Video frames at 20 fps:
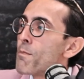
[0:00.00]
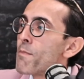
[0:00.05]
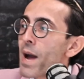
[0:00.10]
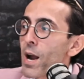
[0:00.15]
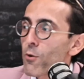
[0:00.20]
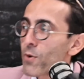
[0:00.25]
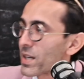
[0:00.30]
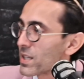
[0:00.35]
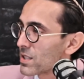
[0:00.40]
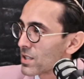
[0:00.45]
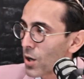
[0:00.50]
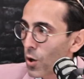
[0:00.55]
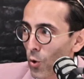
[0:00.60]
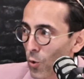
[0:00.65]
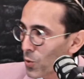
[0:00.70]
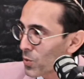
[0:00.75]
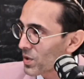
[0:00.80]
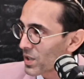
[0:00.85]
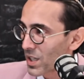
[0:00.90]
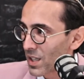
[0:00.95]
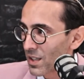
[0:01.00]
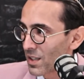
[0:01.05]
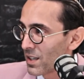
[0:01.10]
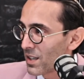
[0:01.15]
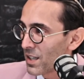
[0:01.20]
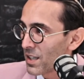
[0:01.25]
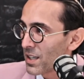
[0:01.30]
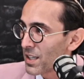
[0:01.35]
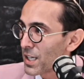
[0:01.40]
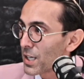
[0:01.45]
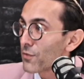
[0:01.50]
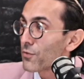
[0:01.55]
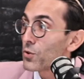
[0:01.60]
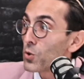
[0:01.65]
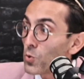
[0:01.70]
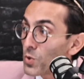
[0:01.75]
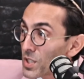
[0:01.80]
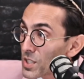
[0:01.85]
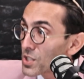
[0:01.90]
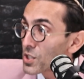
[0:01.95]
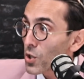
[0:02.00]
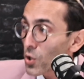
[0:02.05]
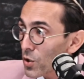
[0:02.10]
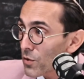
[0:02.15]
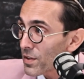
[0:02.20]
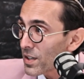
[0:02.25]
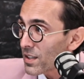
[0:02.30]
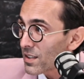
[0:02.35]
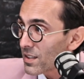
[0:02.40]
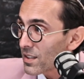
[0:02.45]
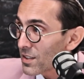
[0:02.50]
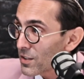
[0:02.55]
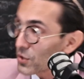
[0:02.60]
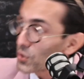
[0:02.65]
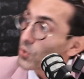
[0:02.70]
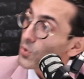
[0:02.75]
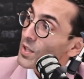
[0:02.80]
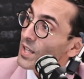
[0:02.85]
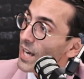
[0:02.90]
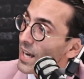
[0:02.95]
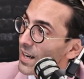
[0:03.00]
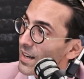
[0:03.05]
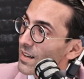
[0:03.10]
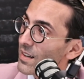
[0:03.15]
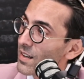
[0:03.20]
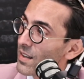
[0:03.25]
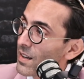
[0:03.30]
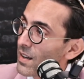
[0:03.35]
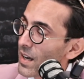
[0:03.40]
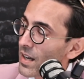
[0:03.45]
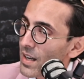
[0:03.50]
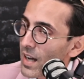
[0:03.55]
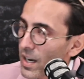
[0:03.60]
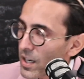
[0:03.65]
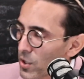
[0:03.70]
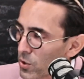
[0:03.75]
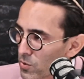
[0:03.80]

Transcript: merit only. If you deserve it, you'll get it. And how do